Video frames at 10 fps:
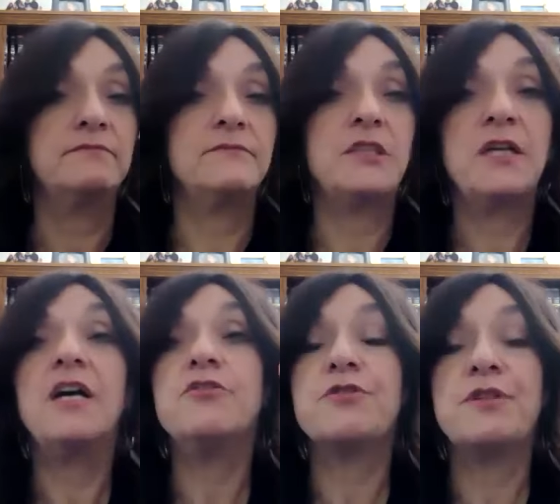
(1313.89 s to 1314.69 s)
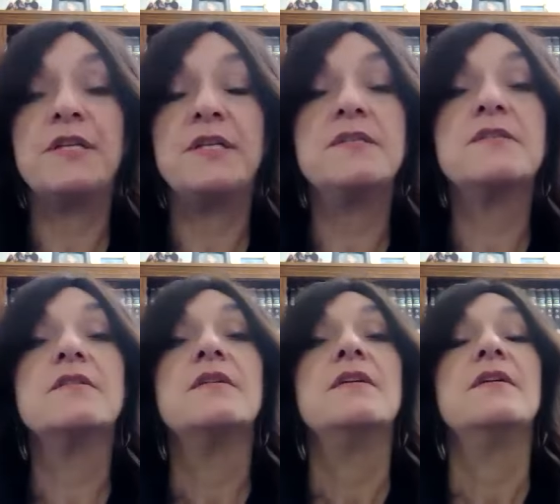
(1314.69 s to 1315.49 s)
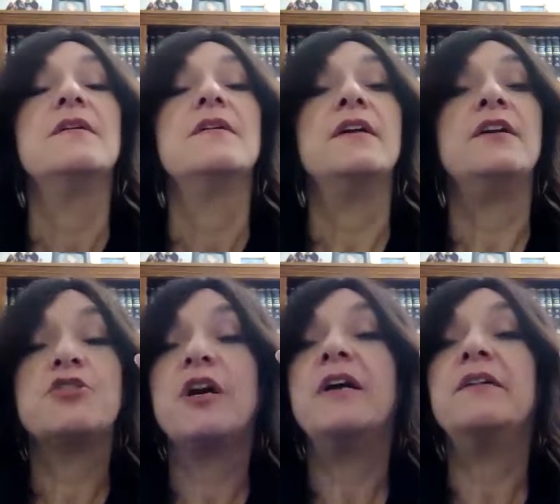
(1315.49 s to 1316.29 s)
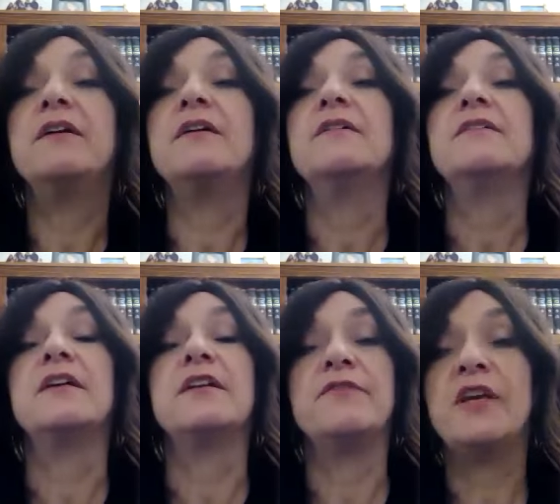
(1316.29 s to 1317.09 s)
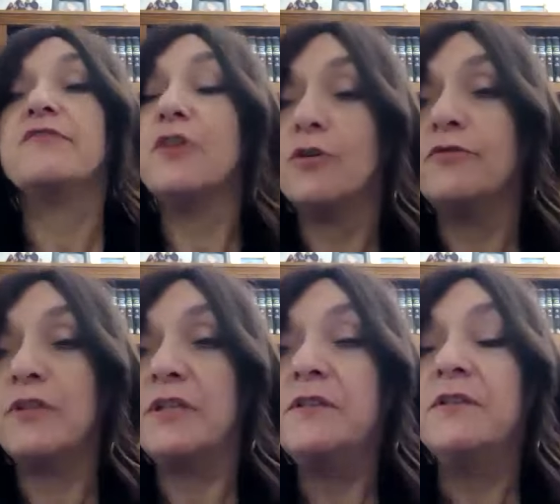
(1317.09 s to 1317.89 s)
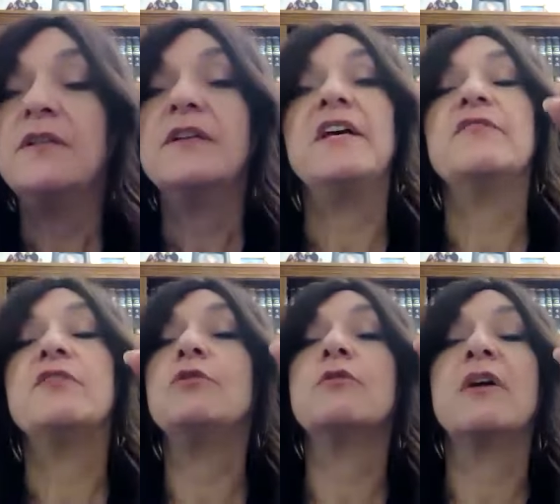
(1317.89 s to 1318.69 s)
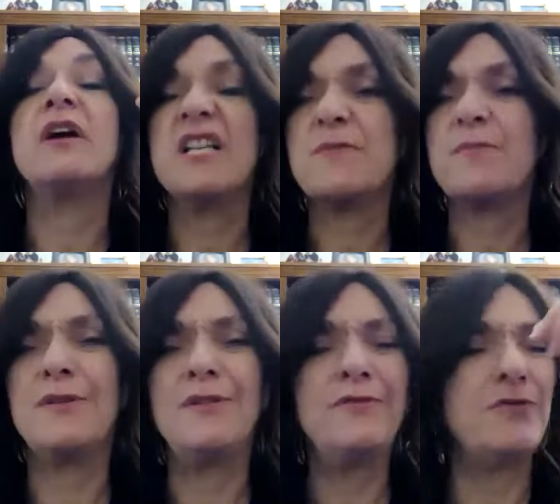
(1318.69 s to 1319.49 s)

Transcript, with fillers: the country is in China that if they have COVID, they have to go to a hospital